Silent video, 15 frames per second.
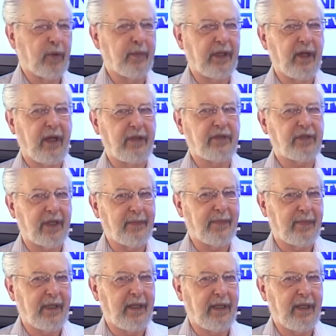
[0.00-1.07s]
But
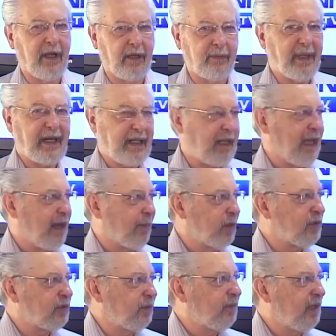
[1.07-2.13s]
on many
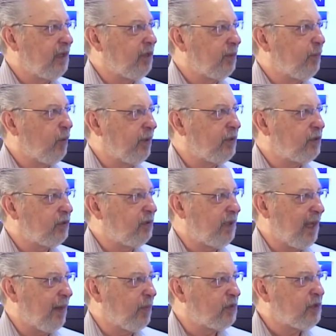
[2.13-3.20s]
cameras, and many of the point-and-shoot
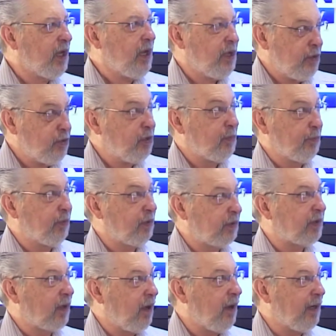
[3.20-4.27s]
cameras, you can pull the
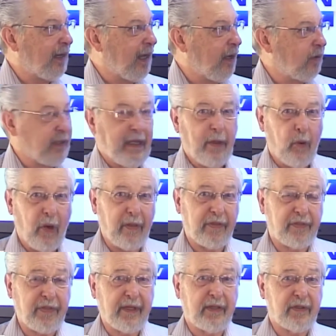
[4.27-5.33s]
card out while the
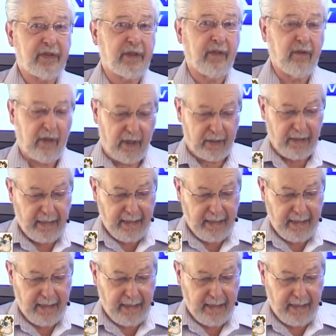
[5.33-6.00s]
thing is still on.